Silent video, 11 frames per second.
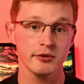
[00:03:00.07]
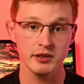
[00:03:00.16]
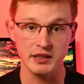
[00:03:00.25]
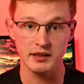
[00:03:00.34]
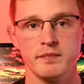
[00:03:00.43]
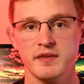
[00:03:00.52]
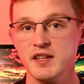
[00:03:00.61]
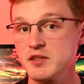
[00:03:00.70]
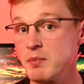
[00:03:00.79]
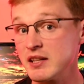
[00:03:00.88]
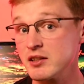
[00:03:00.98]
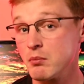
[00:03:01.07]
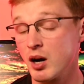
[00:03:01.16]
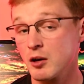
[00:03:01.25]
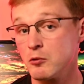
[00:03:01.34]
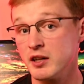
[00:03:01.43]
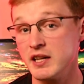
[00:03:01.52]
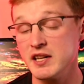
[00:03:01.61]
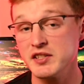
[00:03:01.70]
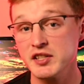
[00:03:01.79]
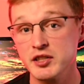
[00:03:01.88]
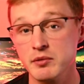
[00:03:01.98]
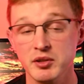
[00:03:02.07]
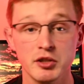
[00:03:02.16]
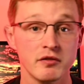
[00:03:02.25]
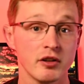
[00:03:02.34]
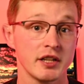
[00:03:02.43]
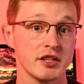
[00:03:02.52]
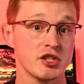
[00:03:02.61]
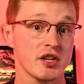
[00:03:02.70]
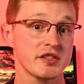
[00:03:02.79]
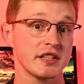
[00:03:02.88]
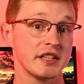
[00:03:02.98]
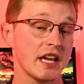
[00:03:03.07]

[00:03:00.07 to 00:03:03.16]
3. This made the Mark 1 easy to maneuver and adjust in